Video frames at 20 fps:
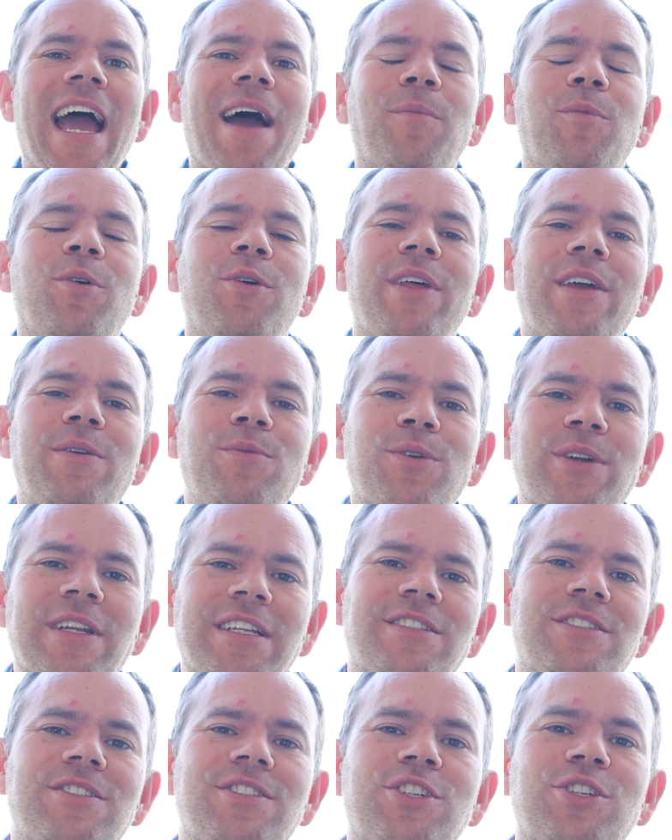and what they
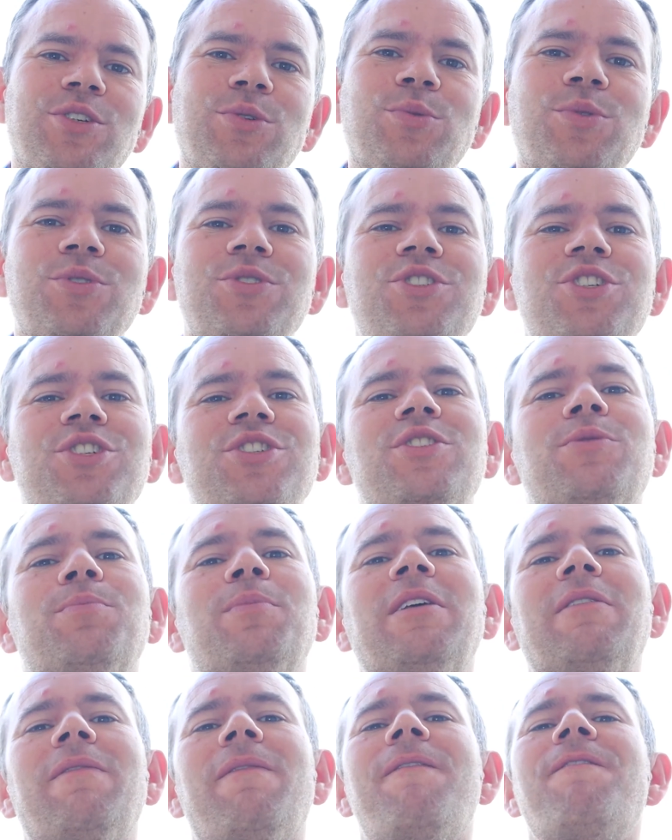wanted to do was just to
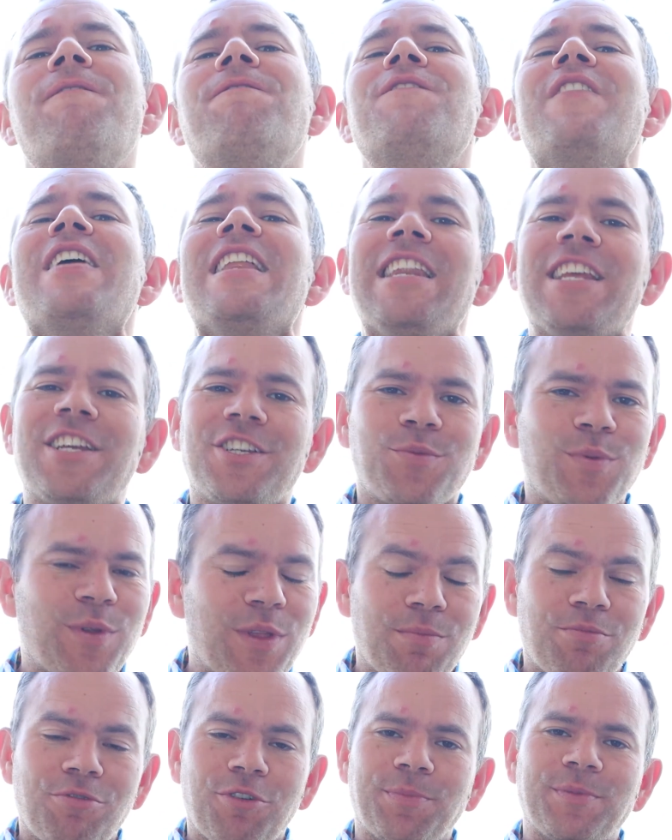be finished
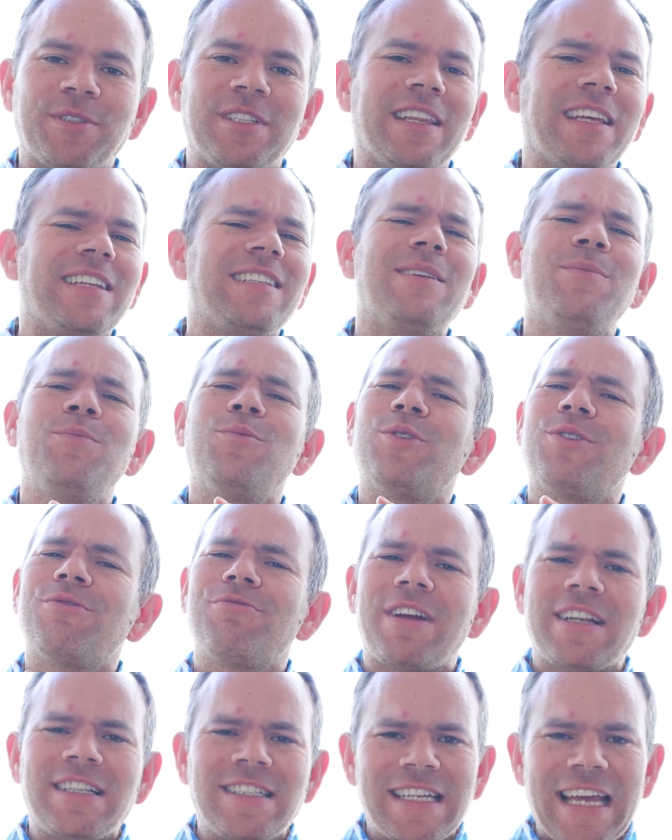with the property. They didn't want to
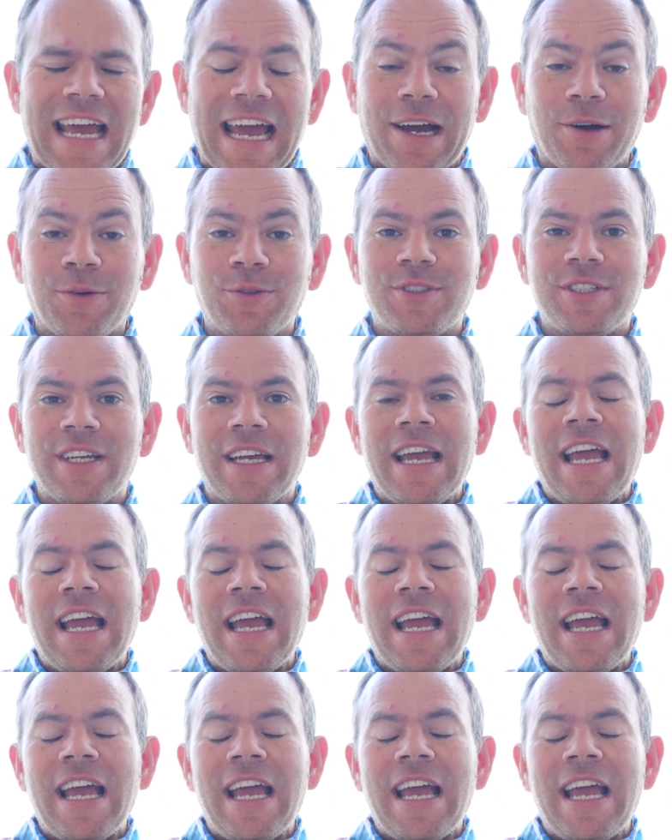rent it out.